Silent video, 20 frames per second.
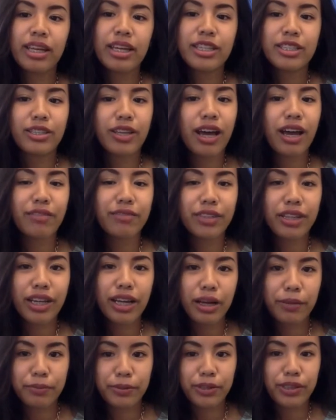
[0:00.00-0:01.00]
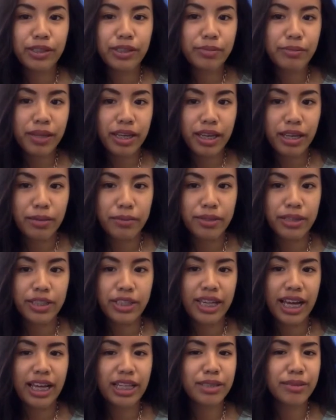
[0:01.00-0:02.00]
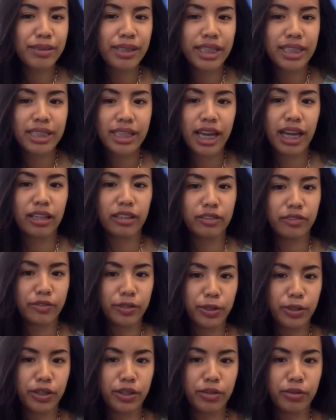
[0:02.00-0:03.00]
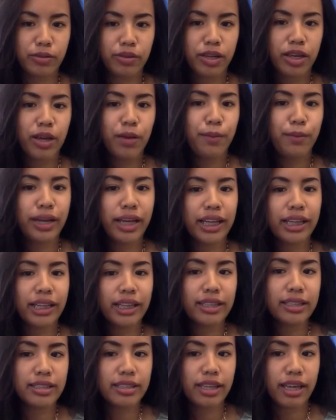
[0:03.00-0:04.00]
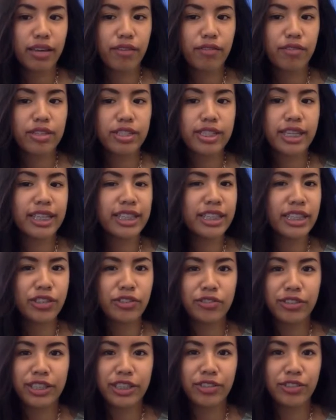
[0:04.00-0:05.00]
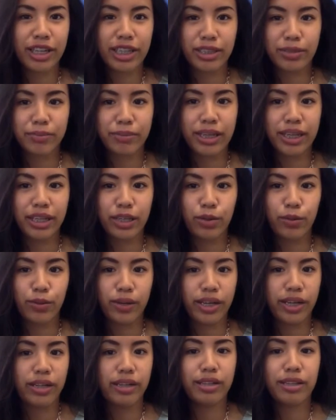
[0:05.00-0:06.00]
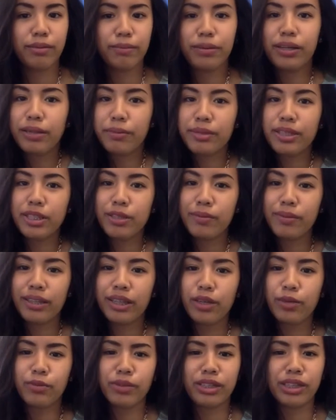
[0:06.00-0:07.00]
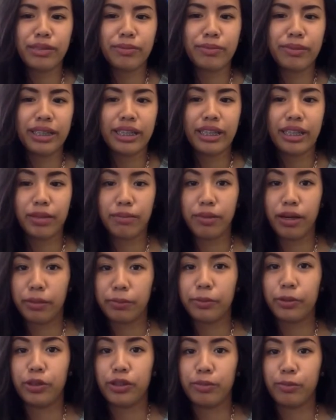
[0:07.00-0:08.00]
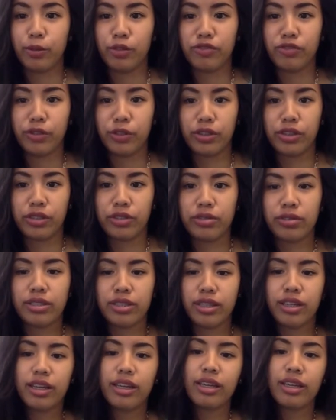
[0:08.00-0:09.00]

So after I uploaded my image, it asked me to tag the photo. When I clicked save, the site didn't redirect me anywhere, but I'm assuming they wanted me to keep uploading more photos.